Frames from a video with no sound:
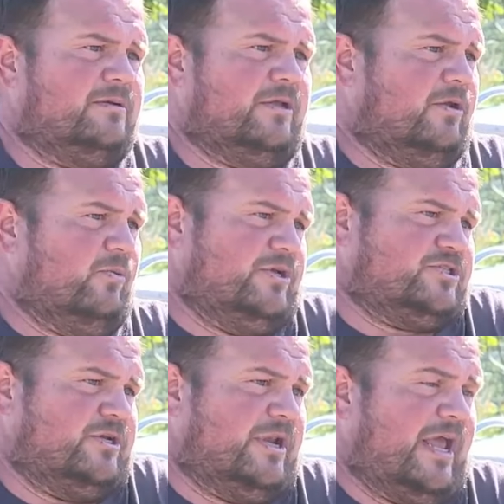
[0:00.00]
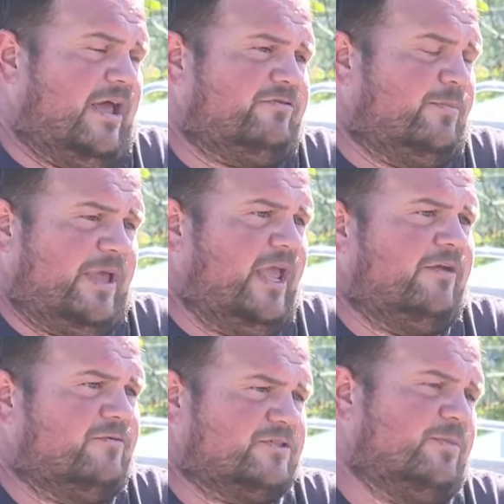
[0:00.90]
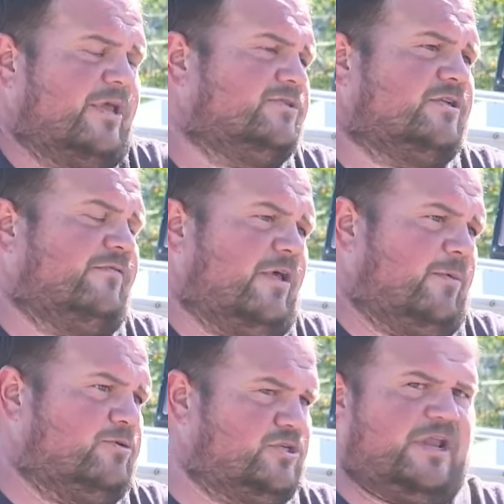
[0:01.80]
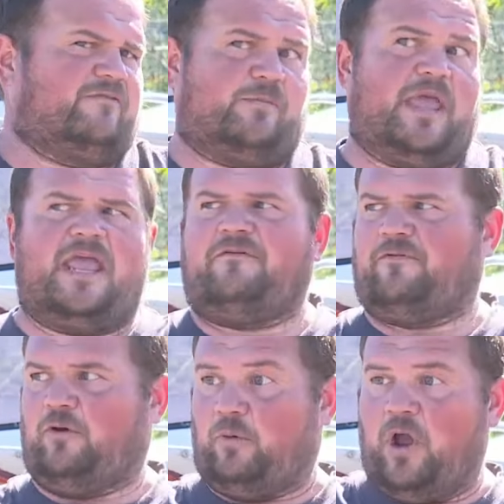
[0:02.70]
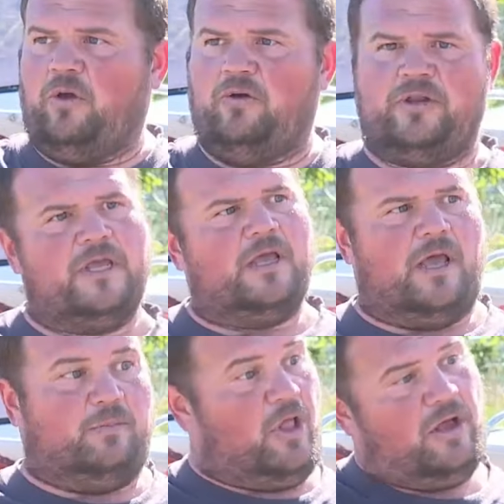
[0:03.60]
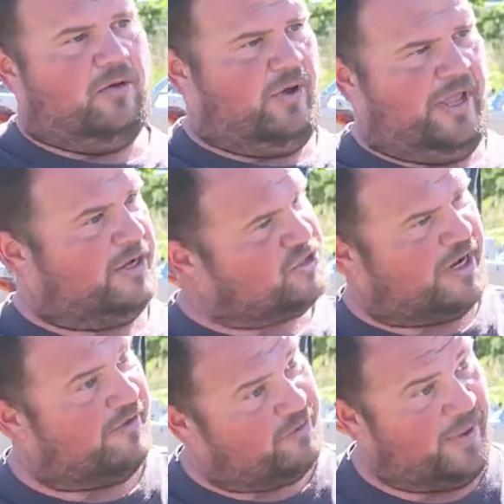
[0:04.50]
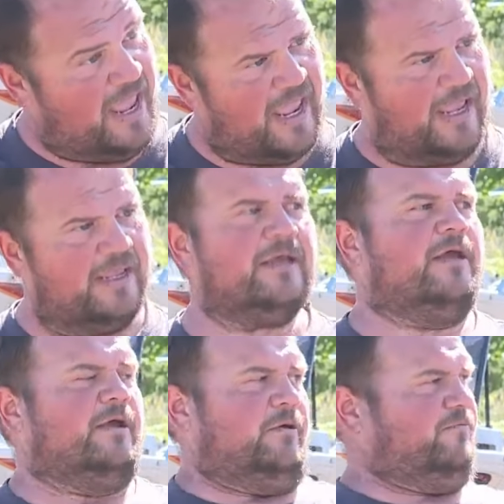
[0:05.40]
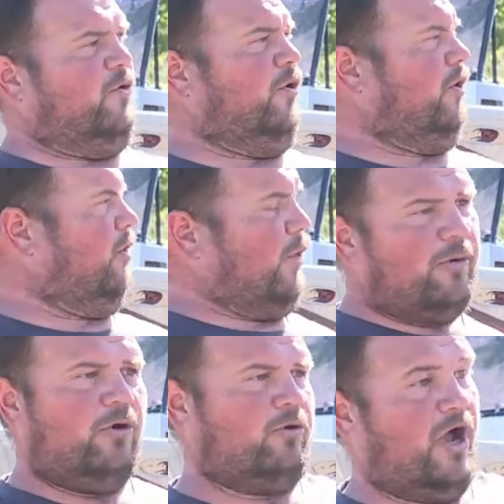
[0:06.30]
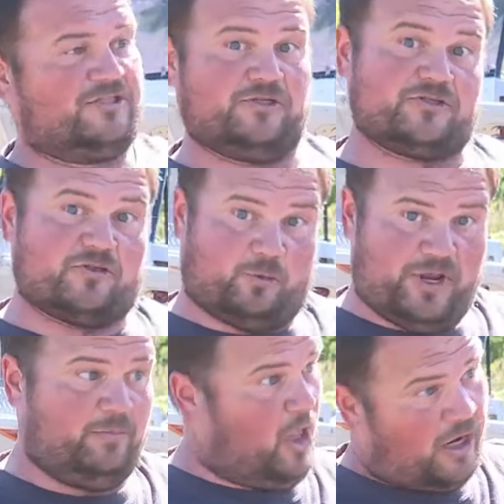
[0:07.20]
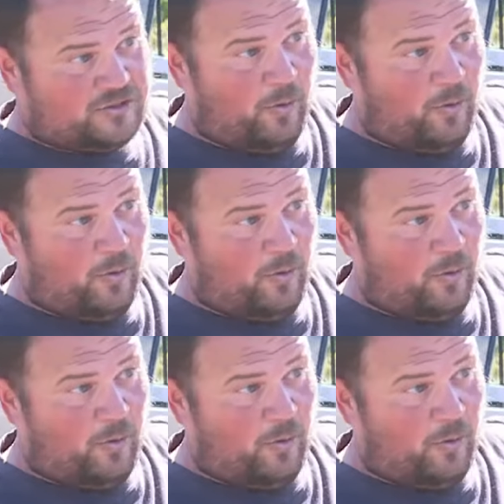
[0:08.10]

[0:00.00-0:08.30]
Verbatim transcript: Peterson is a mechanic at Saint John's Marine. We shouldn't have to pay for a road a block away. I shouldn't have to pay for railroad crossings three blocks